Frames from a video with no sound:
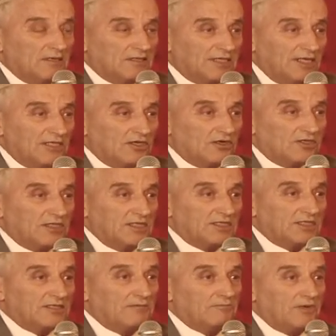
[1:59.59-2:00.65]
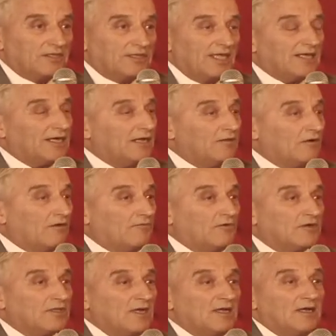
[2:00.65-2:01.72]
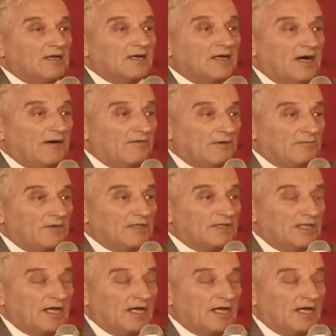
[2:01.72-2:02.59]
senior citizens. But take a look what government